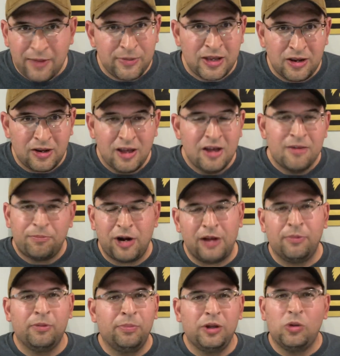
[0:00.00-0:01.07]
I mean,
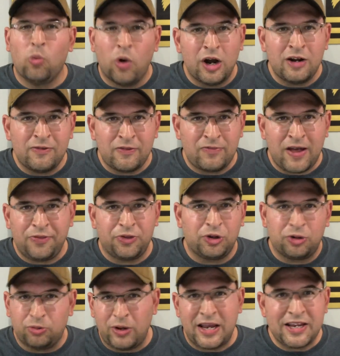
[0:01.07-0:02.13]
probably one of, if not the
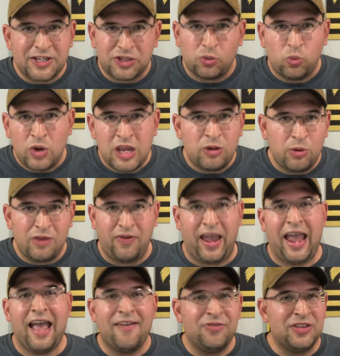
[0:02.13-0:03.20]
greatest week we've
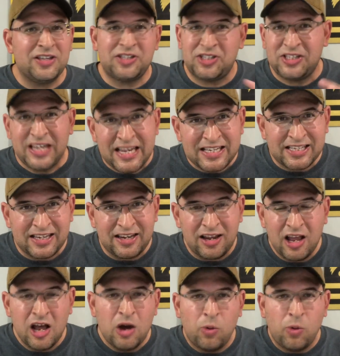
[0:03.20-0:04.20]
had this season